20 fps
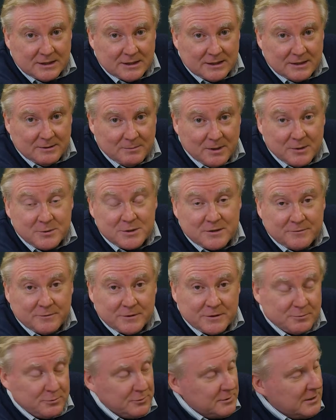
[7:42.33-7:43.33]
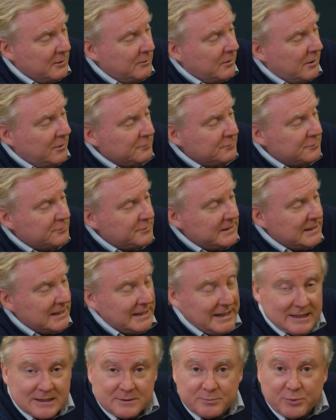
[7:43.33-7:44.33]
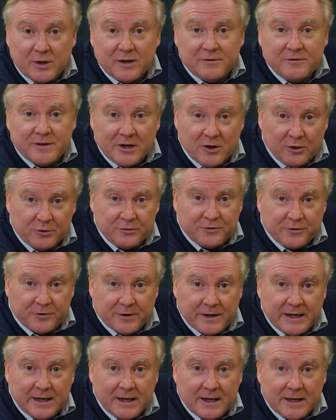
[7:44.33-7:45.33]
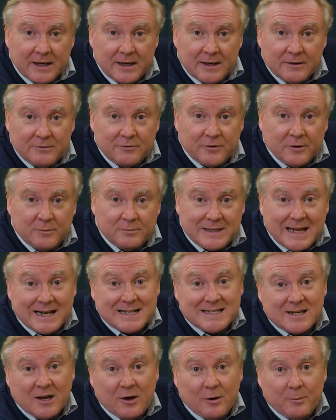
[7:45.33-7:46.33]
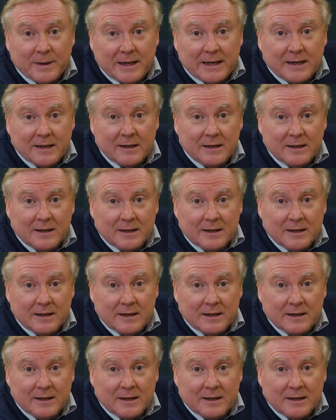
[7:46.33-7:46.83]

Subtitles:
most of us will know Arnold Ridley as Private Godfrey from Dad's Army.